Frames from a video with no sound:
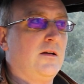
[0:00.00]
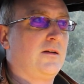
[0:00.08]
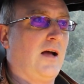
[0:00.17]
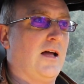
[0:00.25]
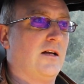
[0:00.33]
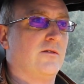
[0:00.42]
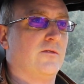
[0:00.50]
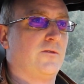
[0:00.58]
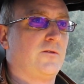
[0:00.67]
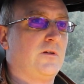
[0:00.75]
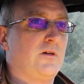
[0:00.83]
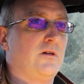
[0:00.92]
kind
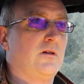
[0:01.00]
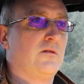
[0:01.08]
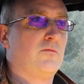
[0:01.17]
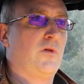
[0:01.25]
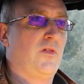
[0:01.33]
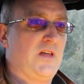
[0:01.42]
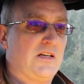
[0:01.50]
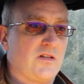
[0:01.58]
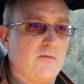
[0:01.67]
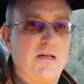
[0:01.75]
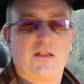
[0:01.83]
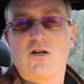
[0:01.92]
of the things
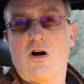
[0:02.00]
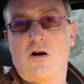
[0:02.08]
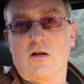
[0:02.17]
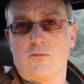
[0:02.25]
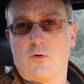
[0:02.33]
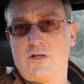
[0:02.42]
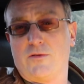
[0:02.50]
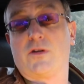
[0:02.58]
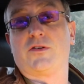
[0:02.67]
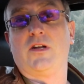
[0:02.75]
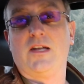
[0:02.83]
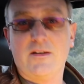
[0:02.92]
that make the car a little more
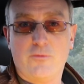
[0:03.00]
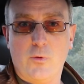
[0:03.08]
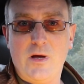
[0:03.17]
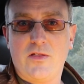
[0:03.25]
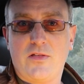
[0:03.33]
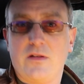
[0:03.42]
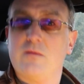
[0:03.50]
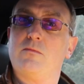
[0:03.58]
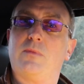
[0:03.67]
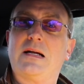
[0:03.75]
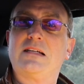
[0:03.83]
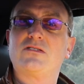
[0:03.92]
difficult to live with,
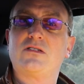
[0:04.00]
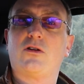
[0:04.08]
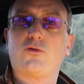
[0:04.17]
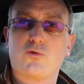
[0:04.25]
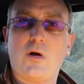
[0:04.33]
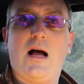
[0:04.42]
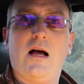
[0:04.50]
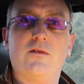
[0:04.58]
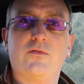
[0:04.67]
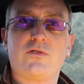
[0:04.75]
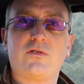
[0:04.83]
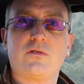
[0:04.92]
but it still
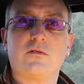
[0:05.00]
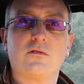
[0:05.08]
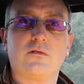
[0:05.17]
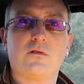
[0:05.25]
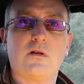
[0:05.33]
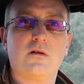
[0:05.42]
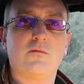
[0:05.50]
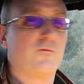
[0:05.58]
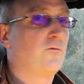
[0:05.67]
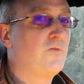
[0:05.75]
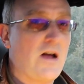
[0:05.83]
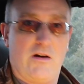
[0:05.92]
drives
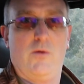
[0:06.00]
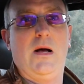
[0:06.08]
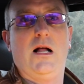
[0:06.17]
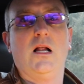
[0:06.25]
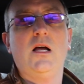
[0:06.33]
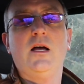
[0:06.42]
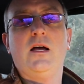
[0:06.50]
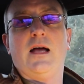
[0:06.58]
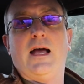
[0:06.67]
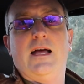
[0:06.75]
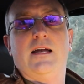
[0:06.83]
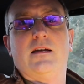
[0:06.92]
very well.
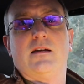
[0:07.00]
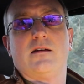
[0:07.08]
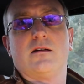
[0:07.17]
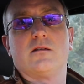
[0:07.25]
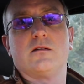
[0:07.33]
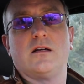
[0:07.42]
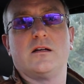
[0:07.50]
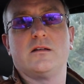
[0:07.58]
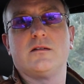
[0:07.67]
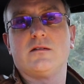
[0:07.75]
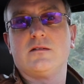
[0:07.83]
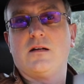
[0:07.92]
And
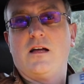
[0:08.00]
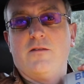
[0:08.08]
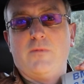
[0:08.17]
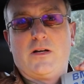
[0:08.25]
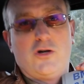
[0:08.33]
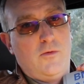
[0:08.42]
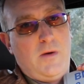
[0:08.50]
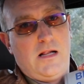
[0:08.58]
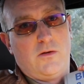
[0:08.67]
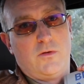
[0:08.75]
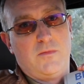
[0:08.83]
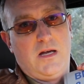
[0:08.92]
I have my
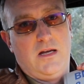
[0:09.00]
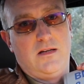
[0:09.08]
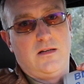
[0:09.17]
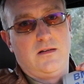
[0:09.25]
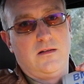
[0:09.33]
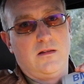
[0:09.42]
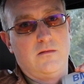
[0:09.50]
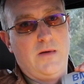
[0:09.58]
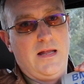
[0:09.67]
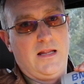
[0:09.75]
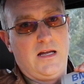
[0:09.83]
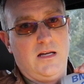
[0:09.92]
co-pilot with me, the
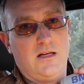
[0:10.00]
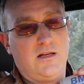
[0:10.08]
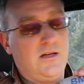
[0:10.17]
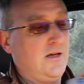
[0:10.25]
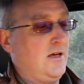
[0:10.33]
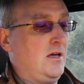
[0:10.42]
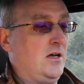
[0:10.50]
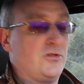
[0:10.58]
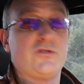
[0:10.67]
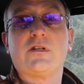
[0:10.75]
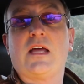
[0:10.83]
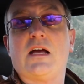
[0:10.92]
Bentley,
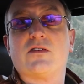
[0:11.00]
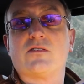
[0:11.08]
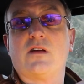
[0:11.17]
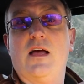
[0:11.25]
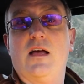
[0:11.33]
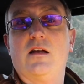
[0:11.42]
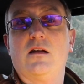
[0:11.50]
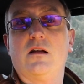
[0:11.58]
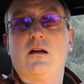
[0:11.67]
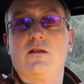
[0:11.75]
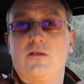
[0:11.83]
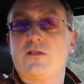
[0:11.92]
just in case. And
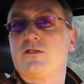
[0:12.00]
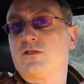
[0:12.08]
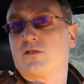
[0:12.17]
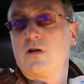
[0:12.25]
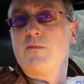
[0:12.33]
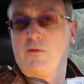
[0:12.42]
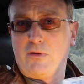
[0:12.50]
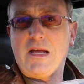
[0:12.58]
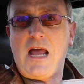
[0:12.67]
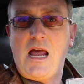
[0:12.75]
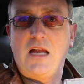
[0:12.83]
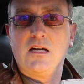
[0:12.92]
this is going to be
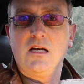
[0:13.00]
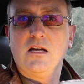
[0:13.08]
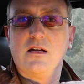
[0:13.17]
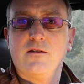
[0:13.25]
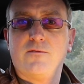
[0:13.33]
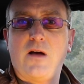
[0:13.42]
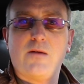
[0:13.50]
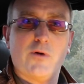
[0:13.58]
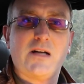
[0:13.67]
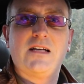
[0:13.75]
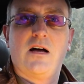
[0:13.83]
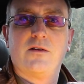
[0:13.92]
really handy if I
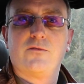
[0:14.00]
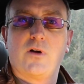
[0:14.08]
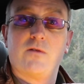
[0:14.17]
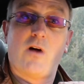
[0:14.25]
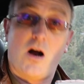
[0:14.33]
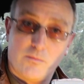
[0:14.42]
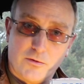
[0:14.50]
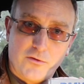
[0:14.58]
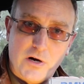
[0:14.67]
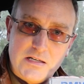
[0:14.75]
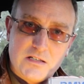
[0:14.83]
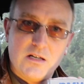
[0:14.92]
break down in front of a Harbor
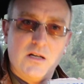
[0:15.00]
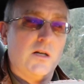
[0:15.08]
Freight.